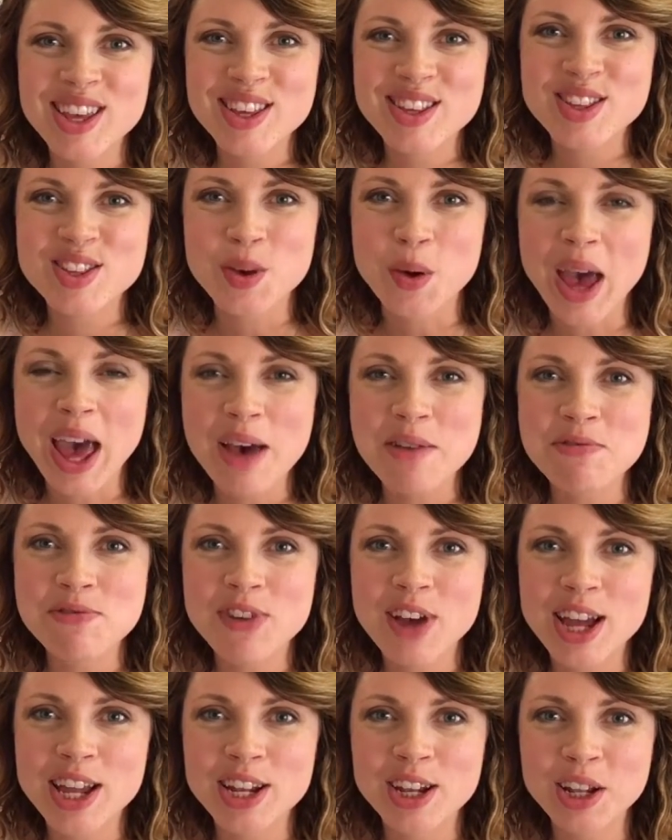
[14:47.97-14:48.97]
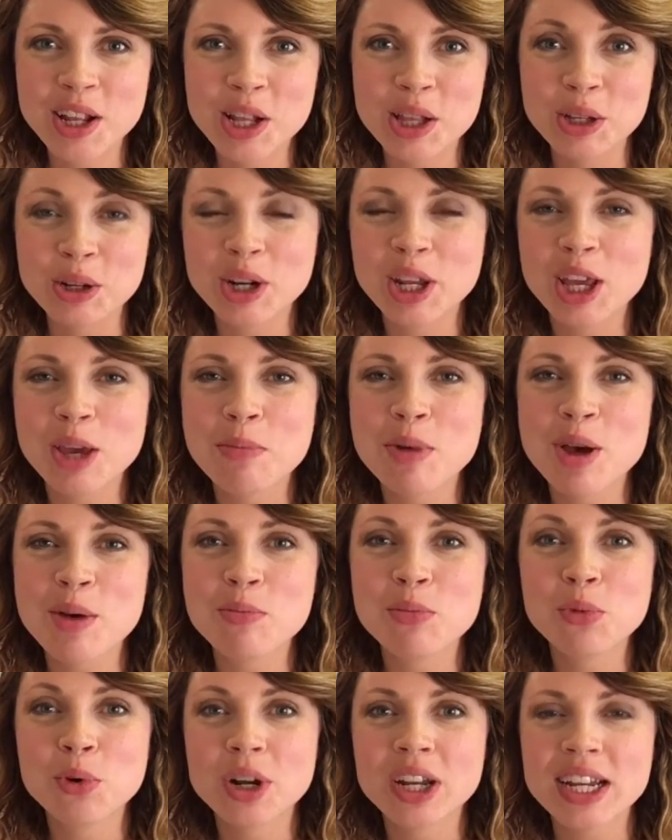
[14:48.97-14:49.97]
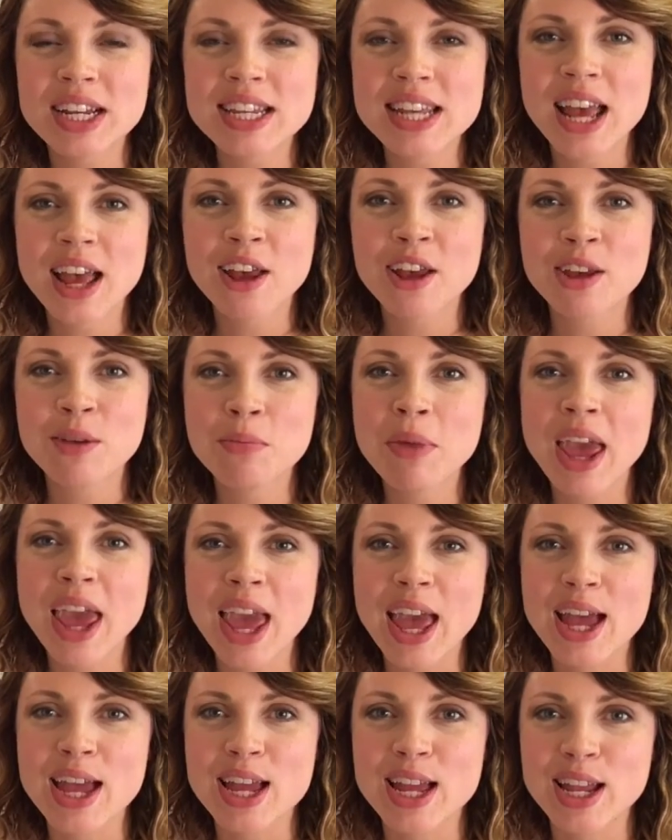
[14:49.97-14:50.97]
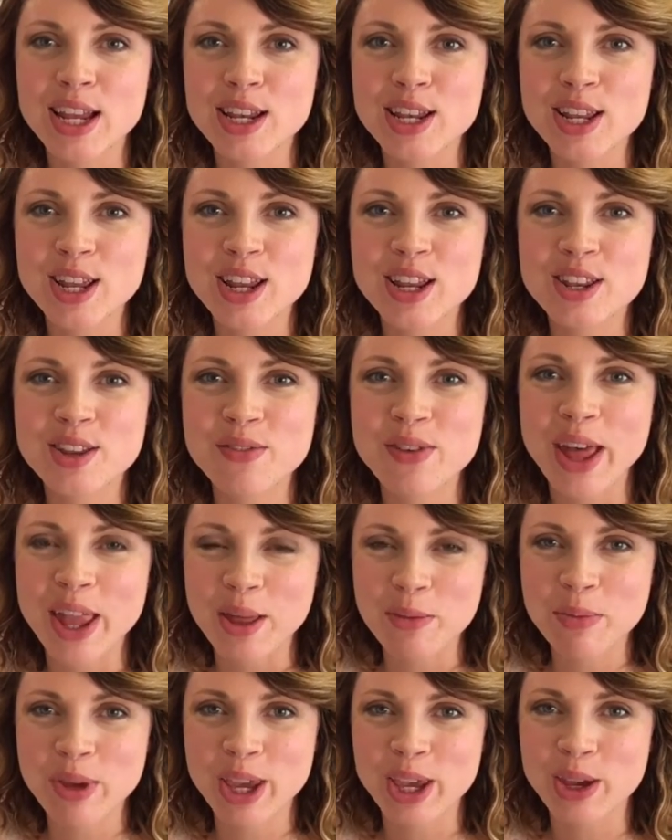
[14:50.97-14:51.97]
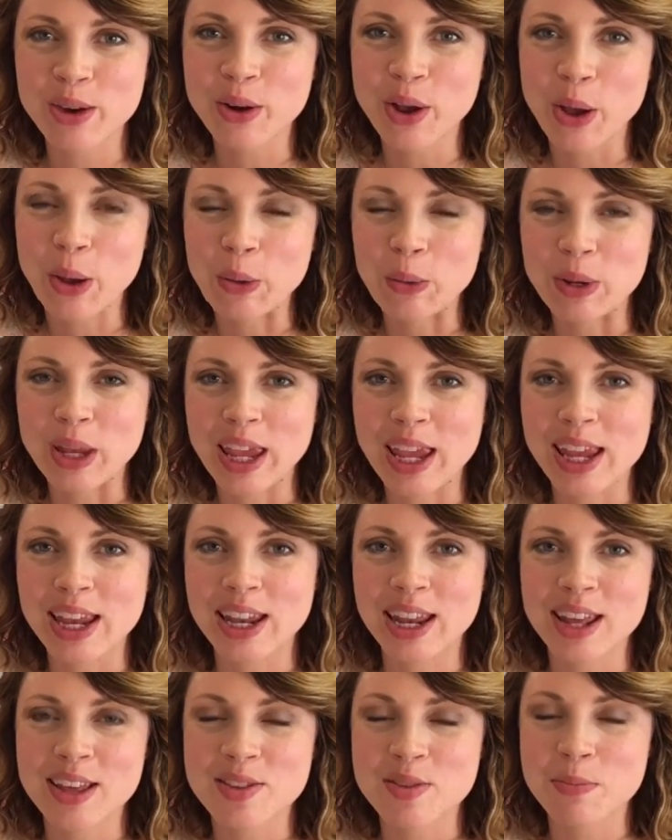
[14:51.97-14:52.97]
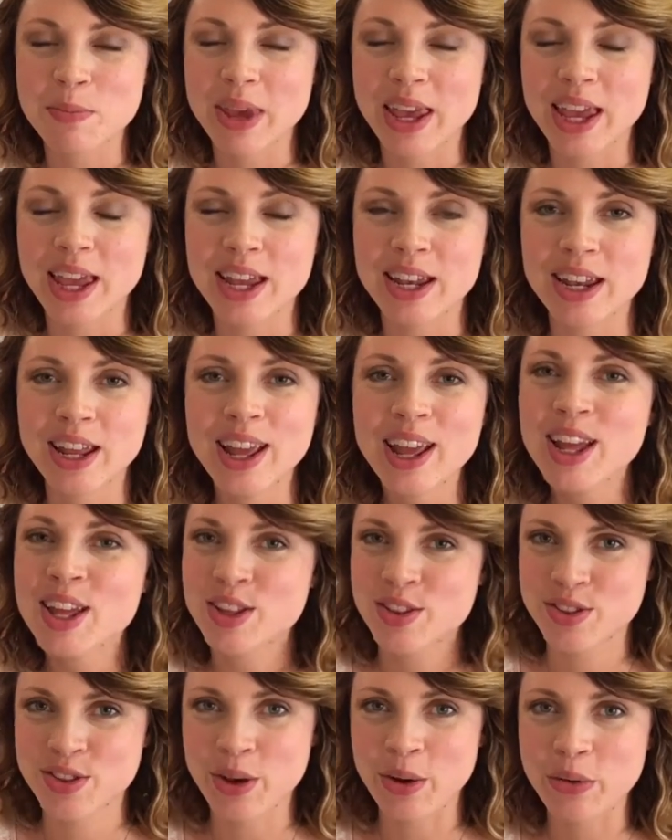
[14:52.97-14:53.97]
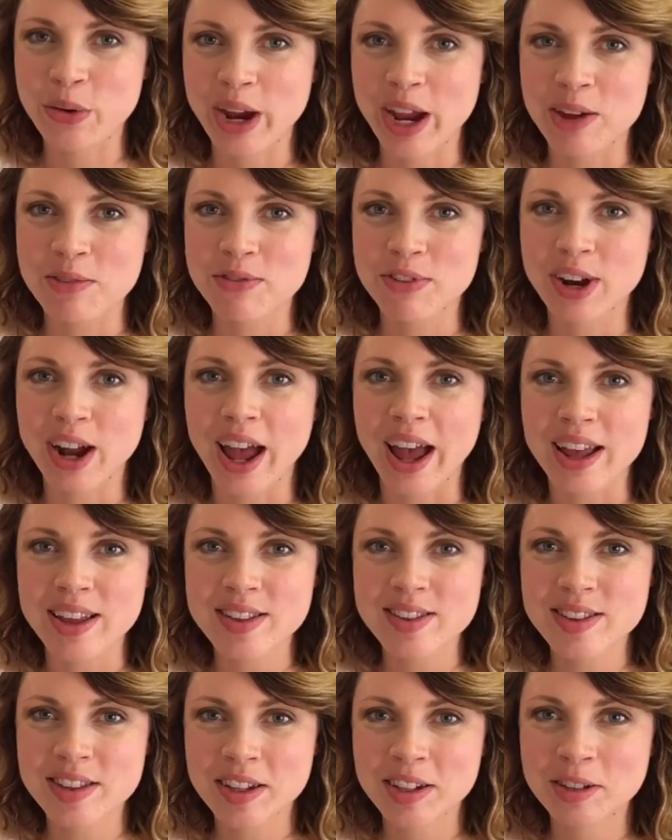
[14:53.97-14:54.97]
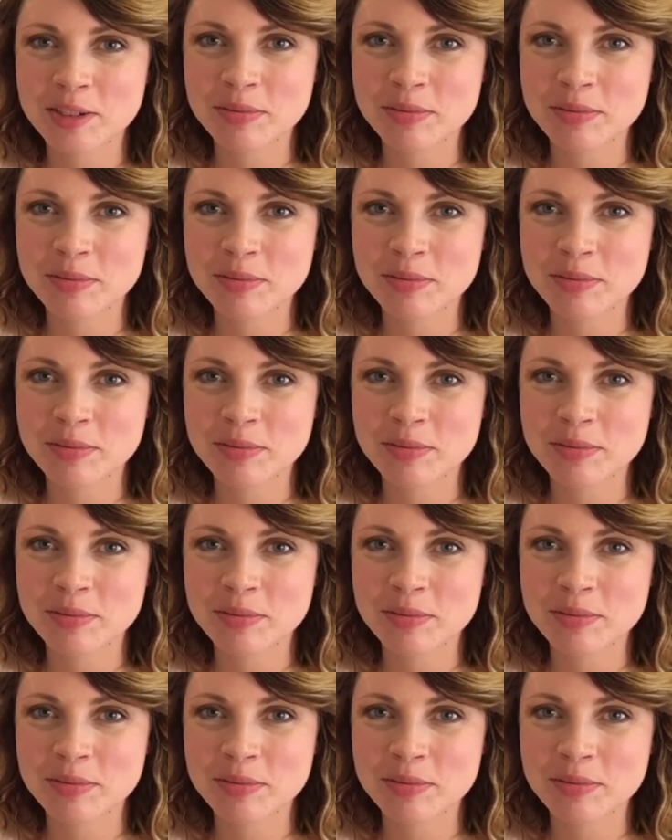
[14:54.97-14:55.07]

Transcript: So have fun learning about morning time and developing your own. It has been so great for us.